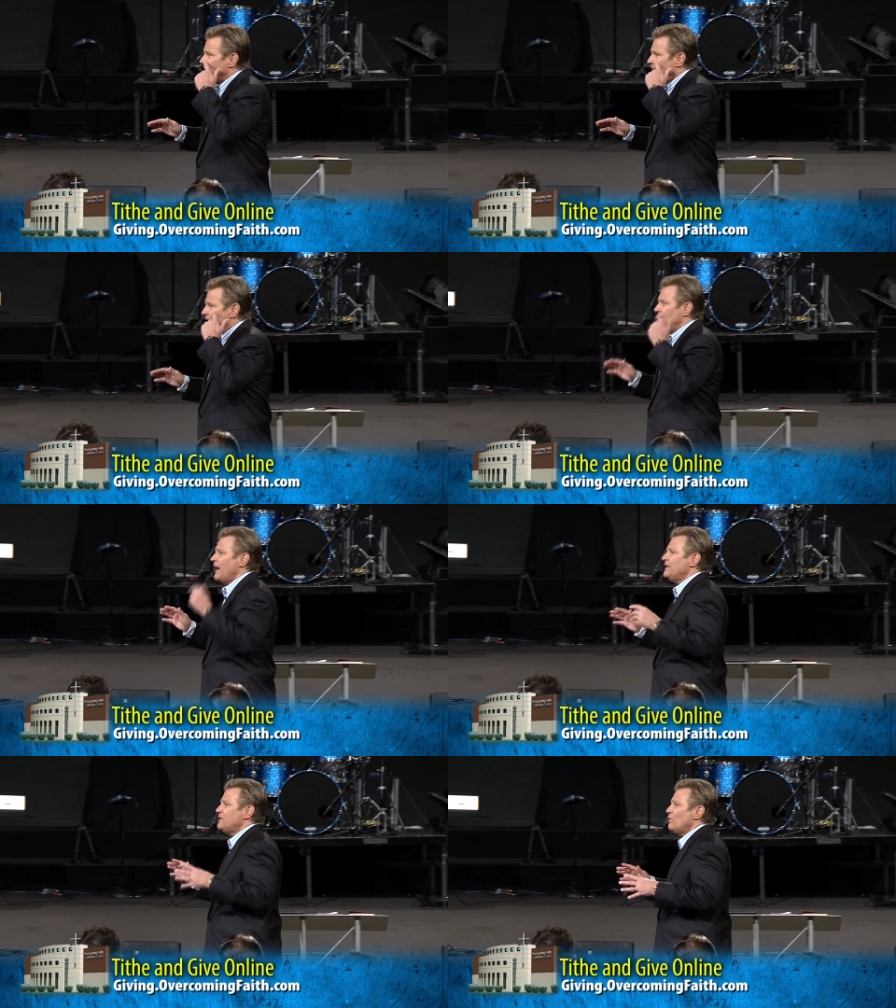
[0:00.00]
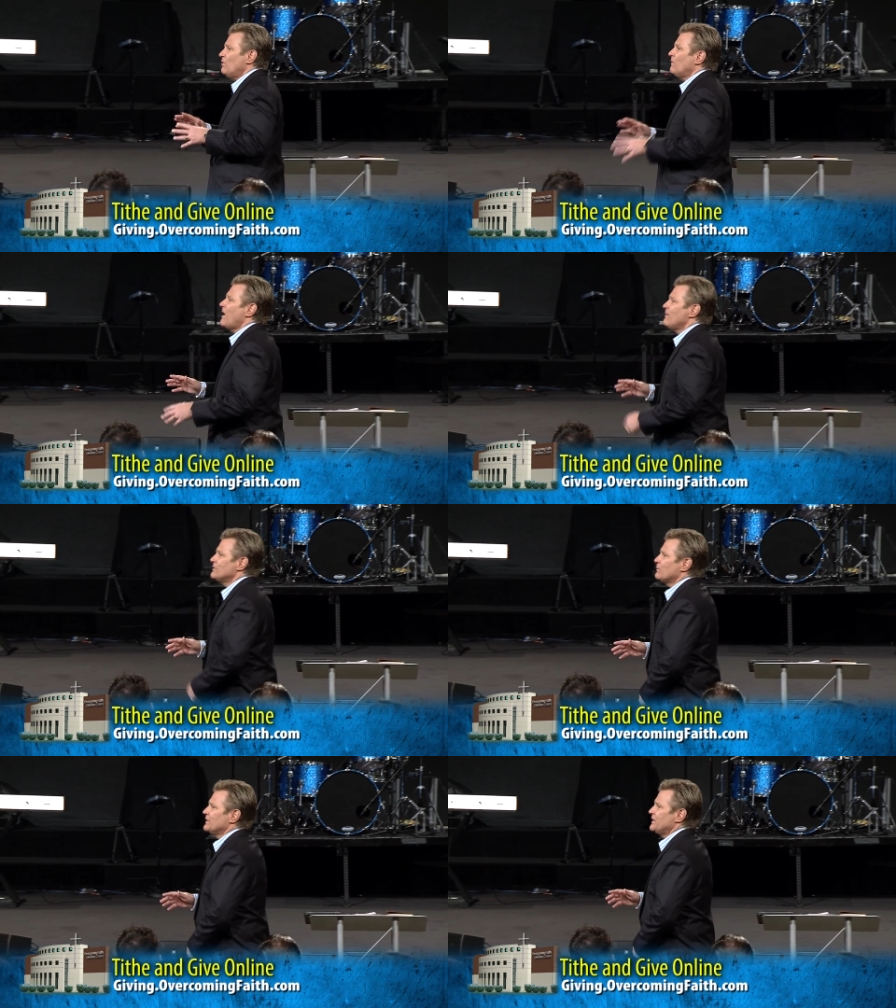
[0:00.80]
The night that Oral
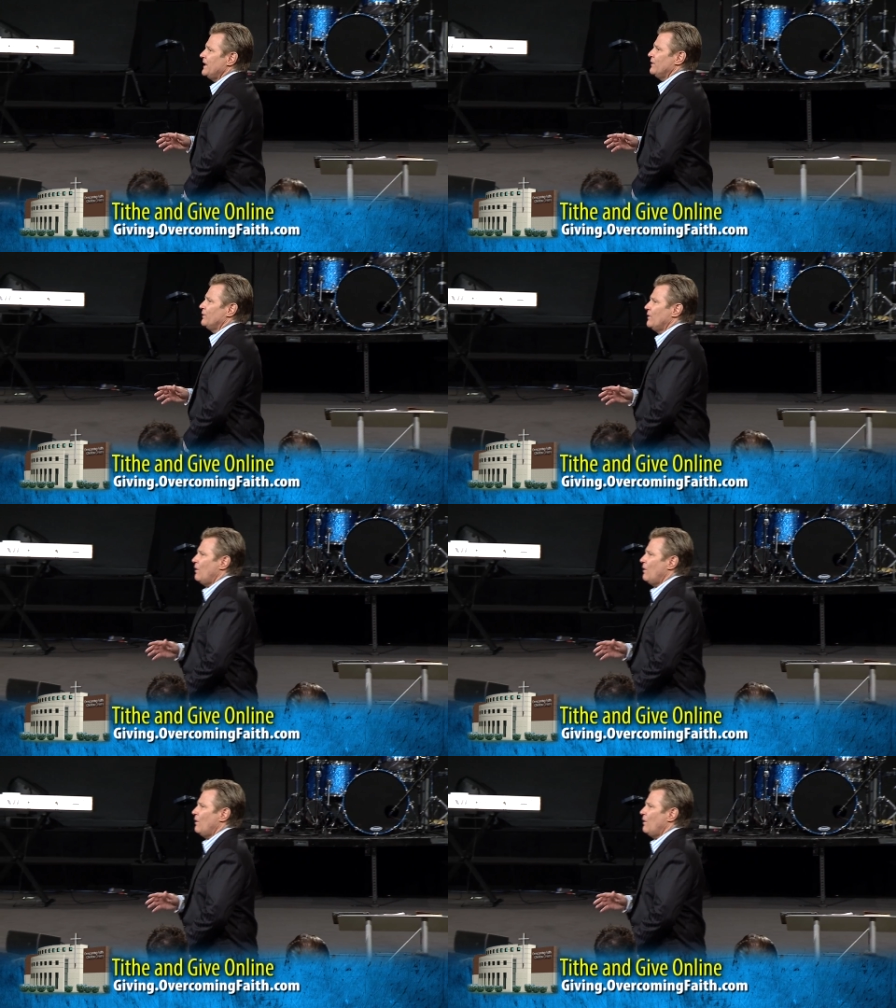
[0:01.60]
Roberts was healed,